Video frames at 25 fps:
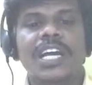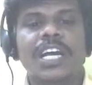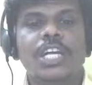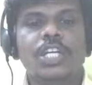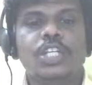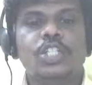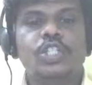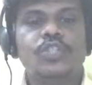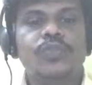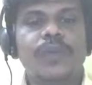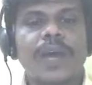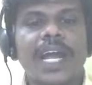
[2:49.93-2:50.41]

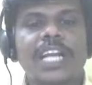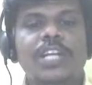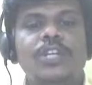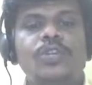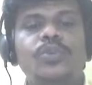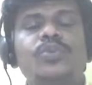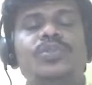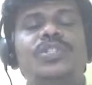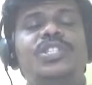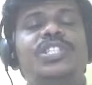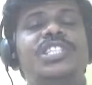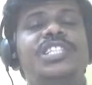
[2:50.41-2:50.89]
12 to
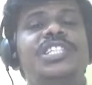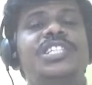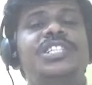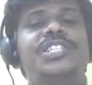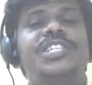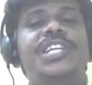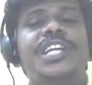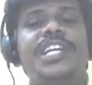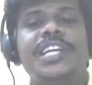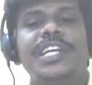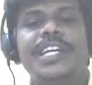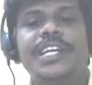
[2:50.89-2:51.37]

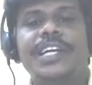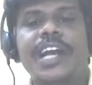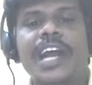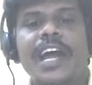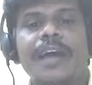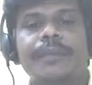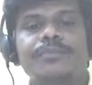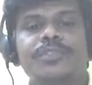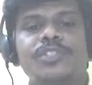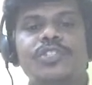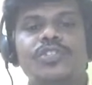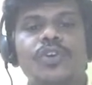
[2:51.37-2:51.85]
16
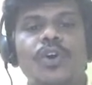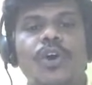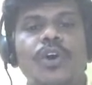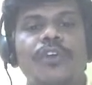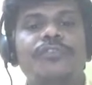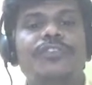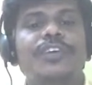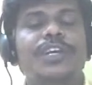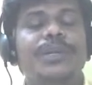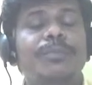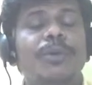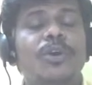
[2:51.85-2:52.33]
grams of
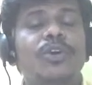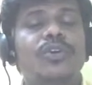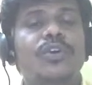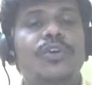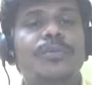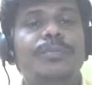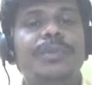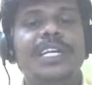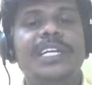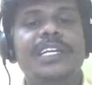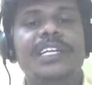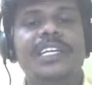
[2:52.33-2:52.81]

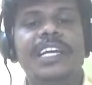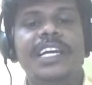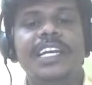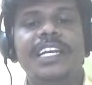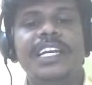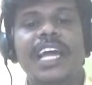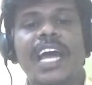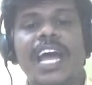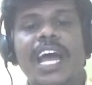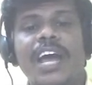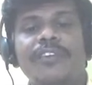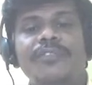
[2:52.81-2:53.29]
hemoglobin in
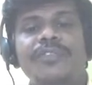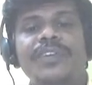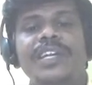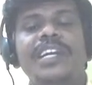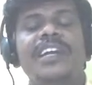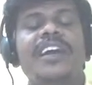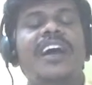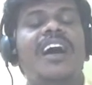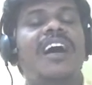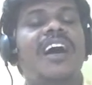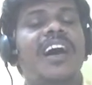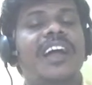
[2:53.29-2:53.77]
every
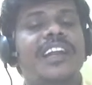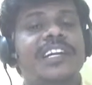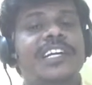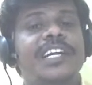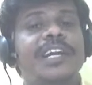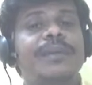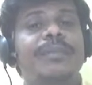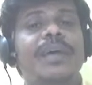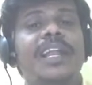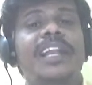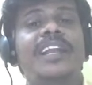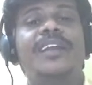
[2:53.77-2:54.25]
100
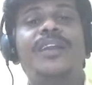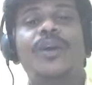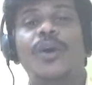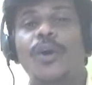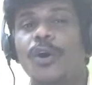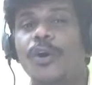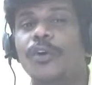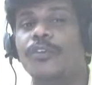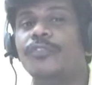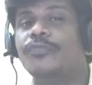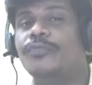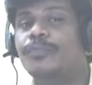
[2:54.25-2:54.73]
ml
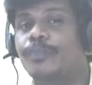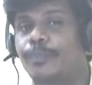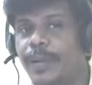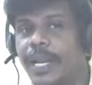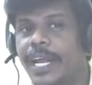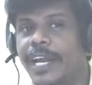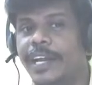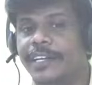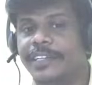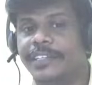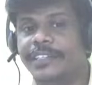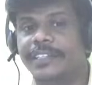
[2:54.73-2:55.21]
of
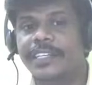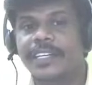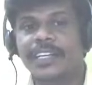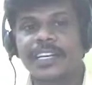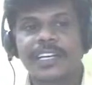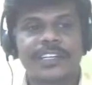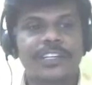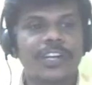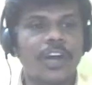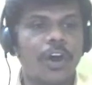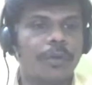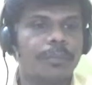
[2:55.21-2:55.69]
blood.
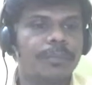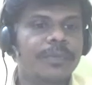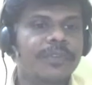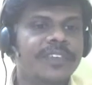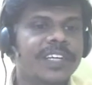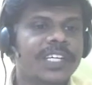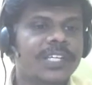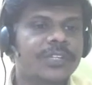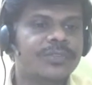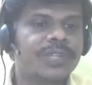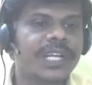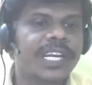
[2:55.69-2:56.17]
Now moving
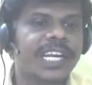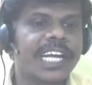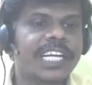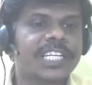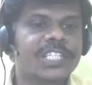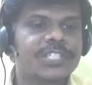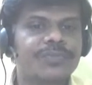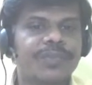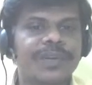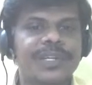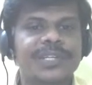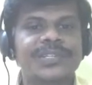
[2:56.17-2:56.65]
to the next
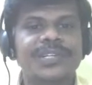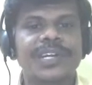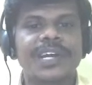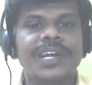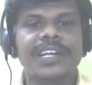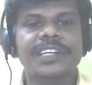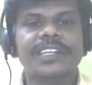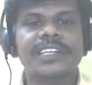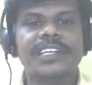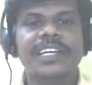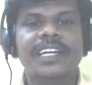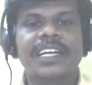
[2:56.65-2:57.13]

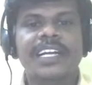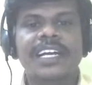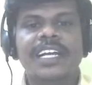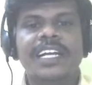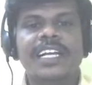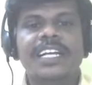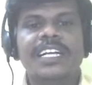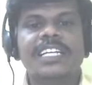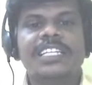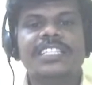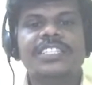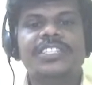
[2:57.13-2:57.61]
question.
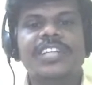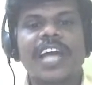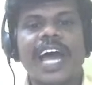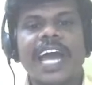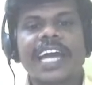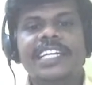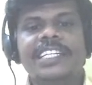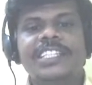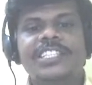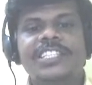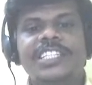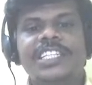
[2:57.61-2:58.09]

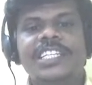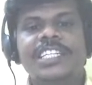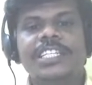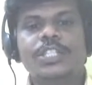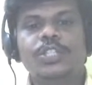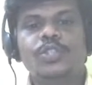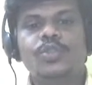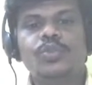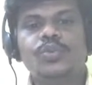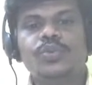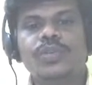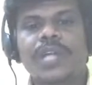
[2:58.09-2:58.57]
90
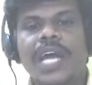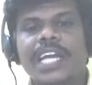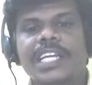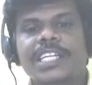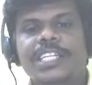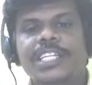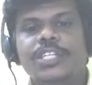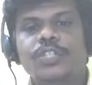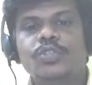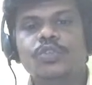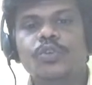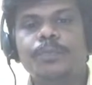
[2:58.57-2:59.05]
to
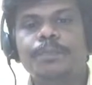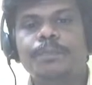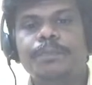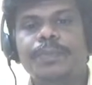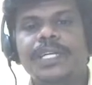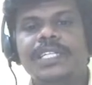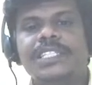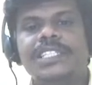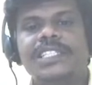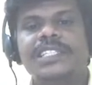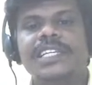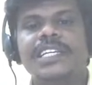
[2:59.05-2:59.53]

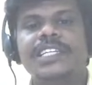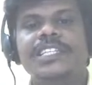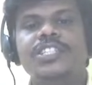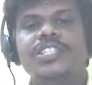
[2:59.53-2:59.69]
92%